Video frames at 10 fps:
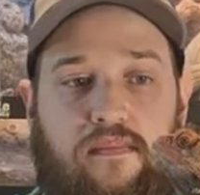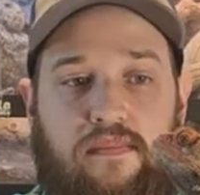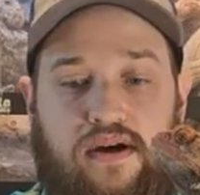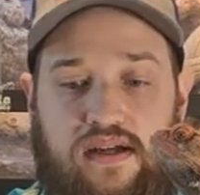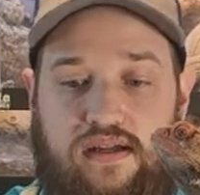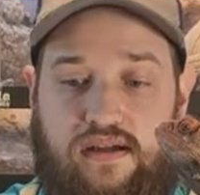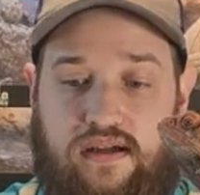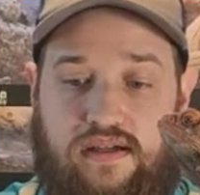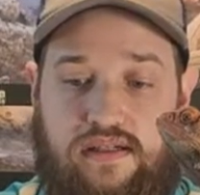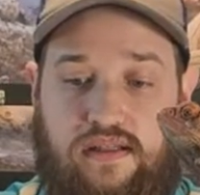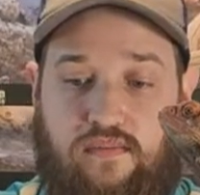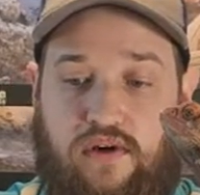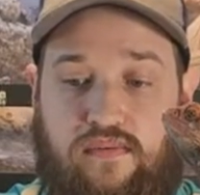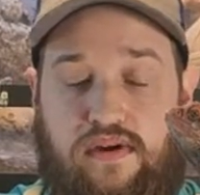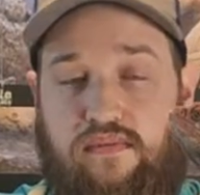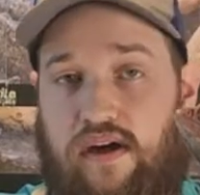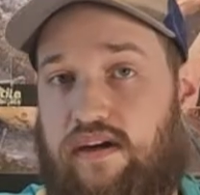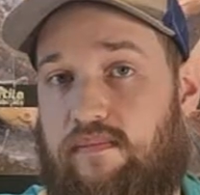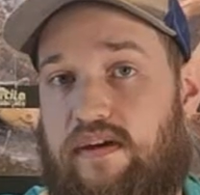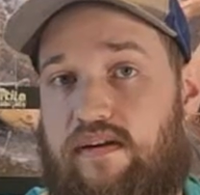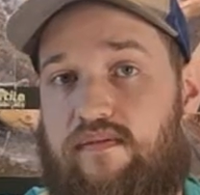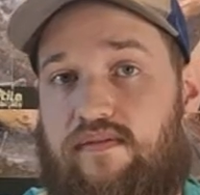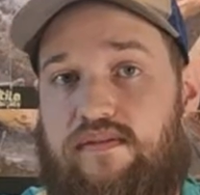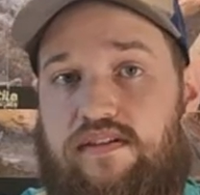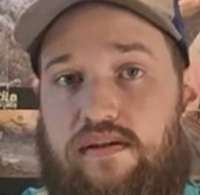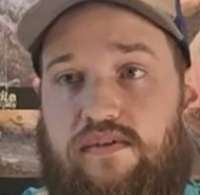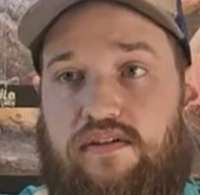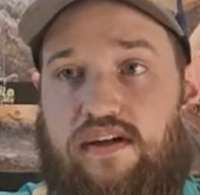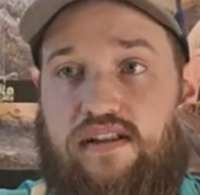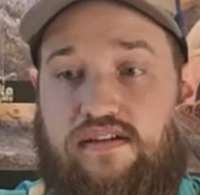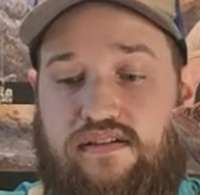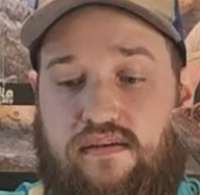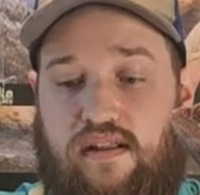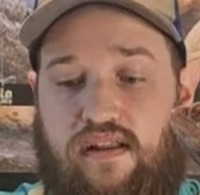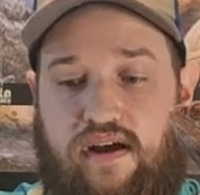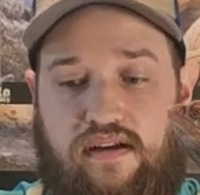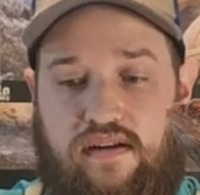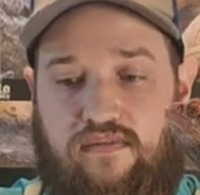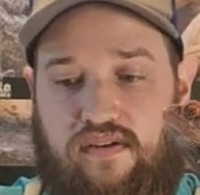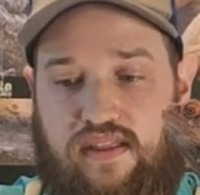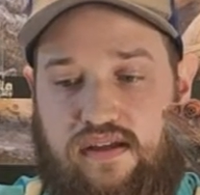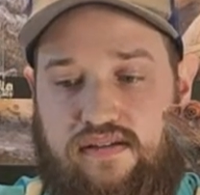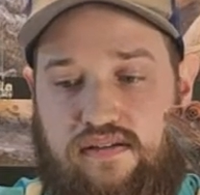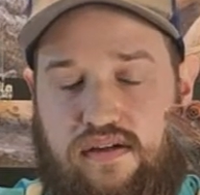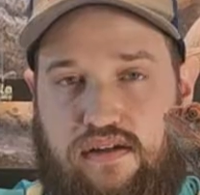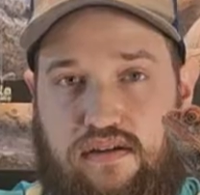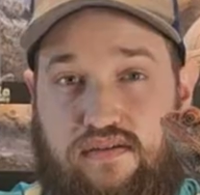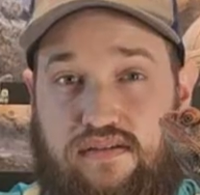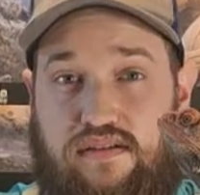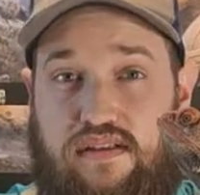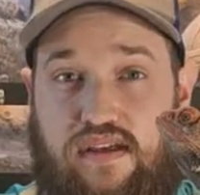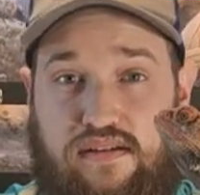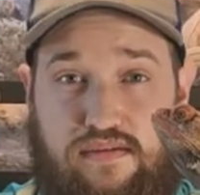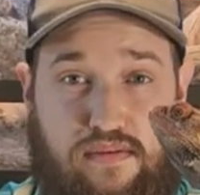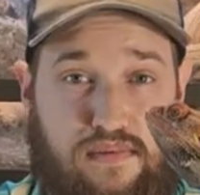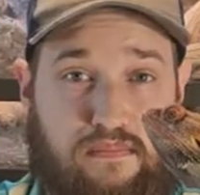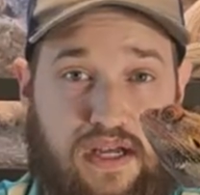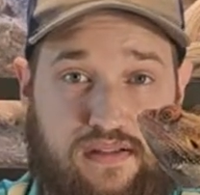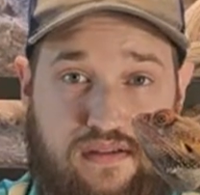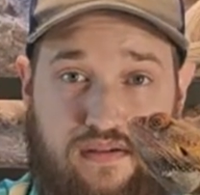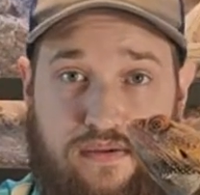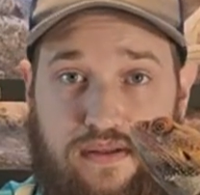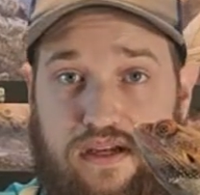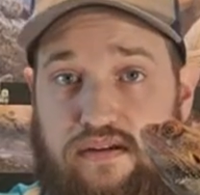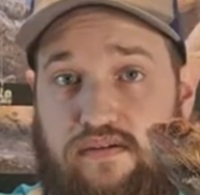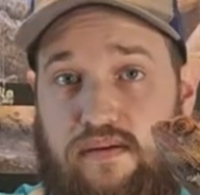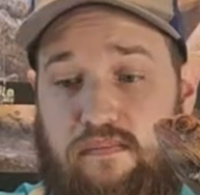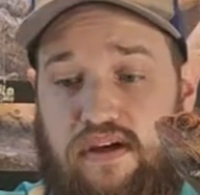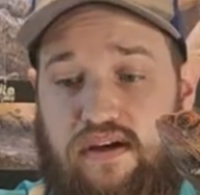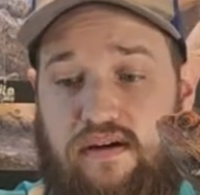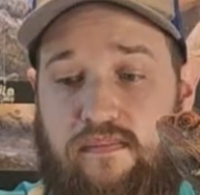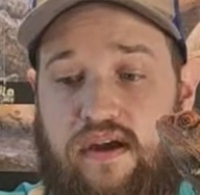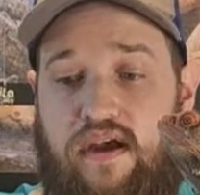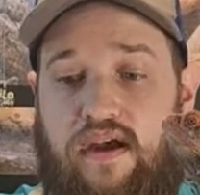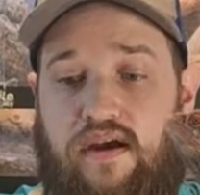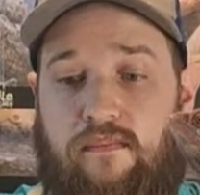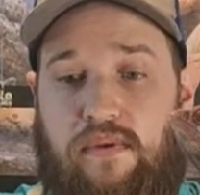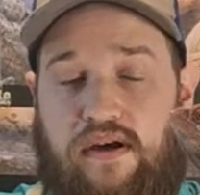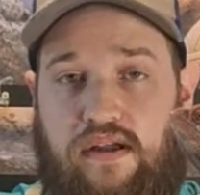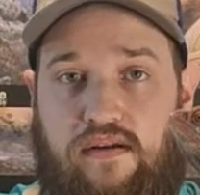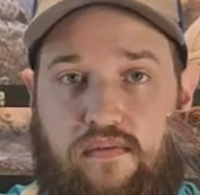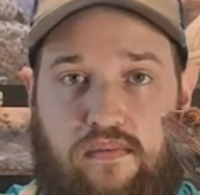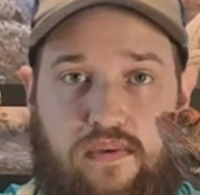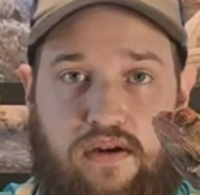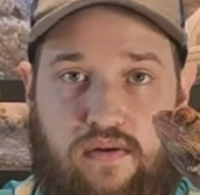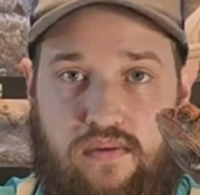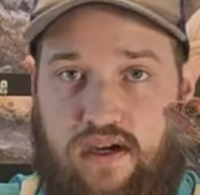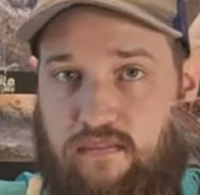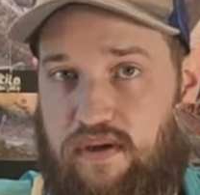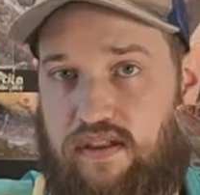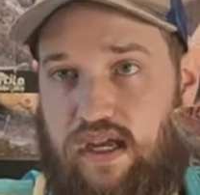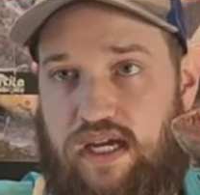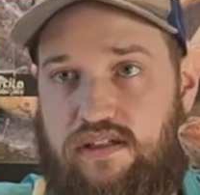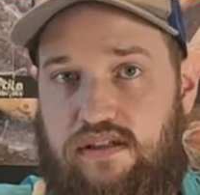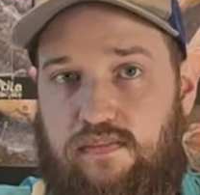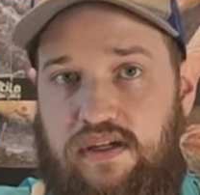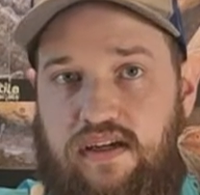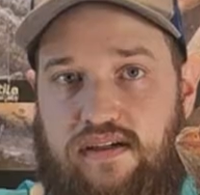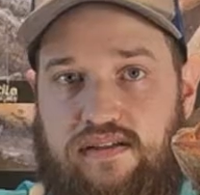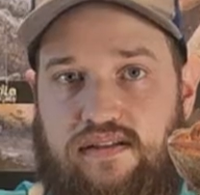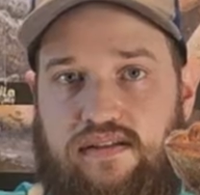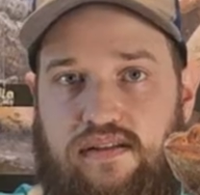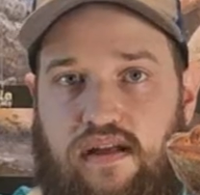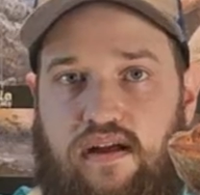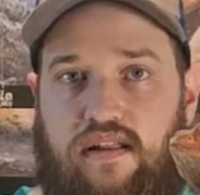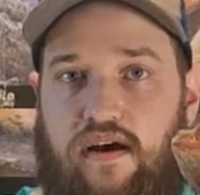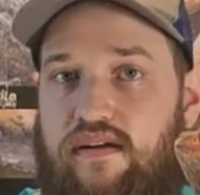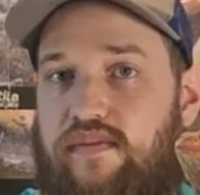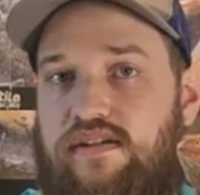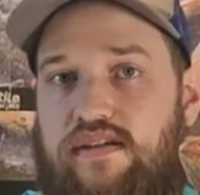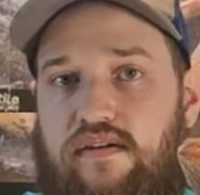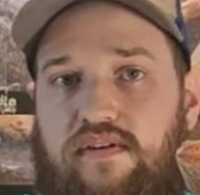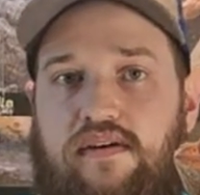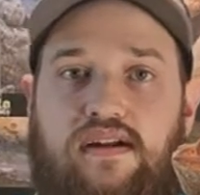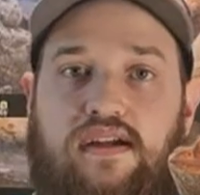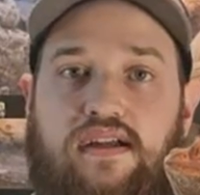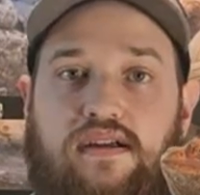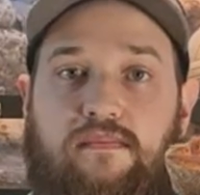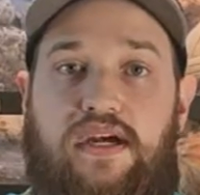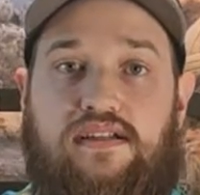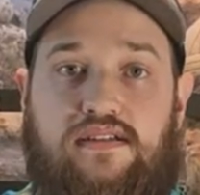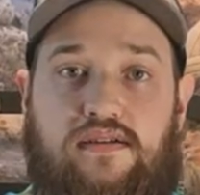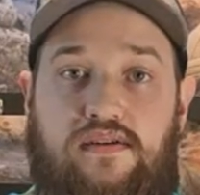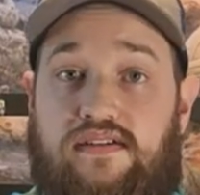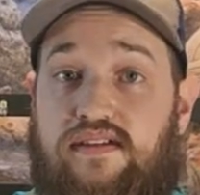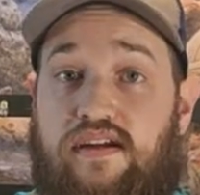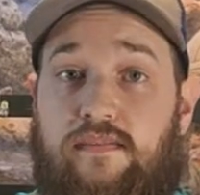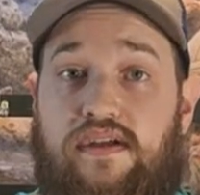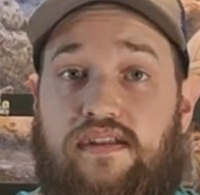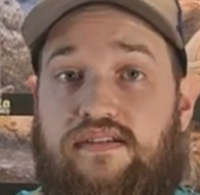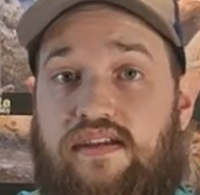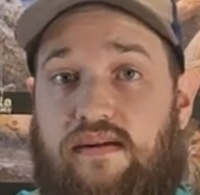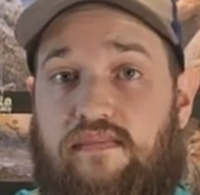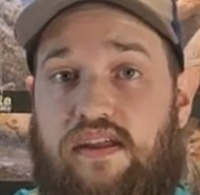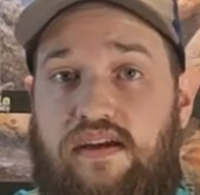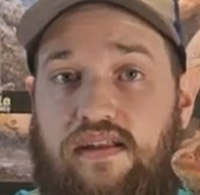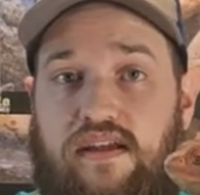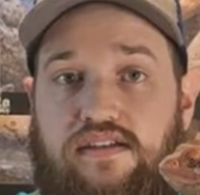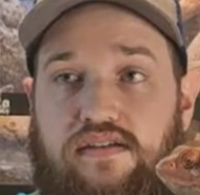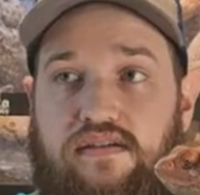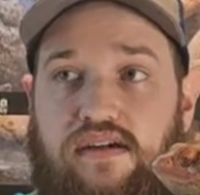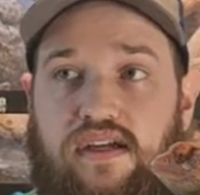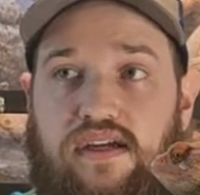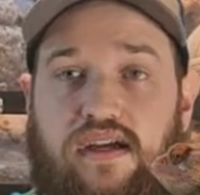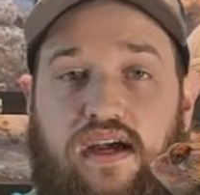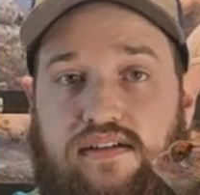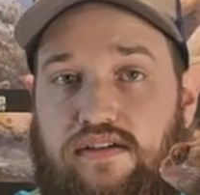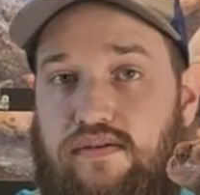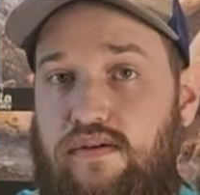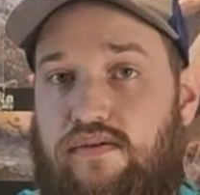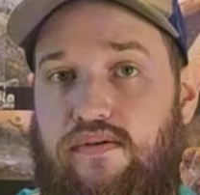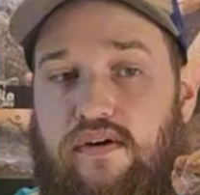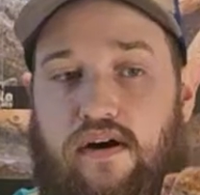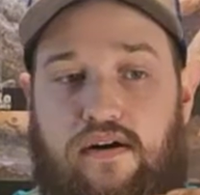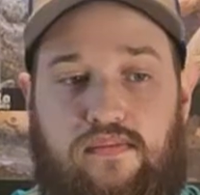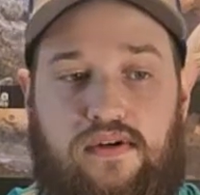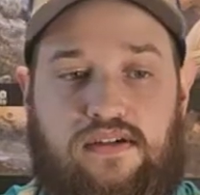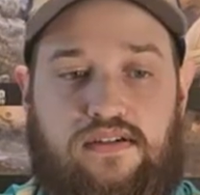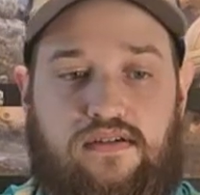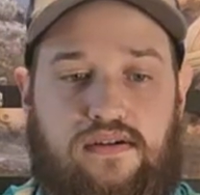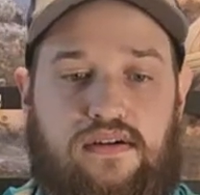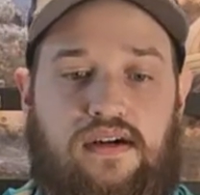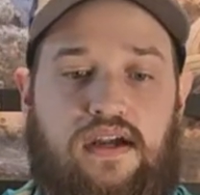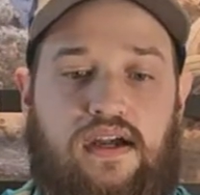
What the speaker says: But what we recommend for substrate, there's a lot of different things you can use, things from the pet store that you can pick up, but we don't recommend that just because a lot of the stuff you're going to get at a pet store is going to be the same thing that you can get at your local hardware store.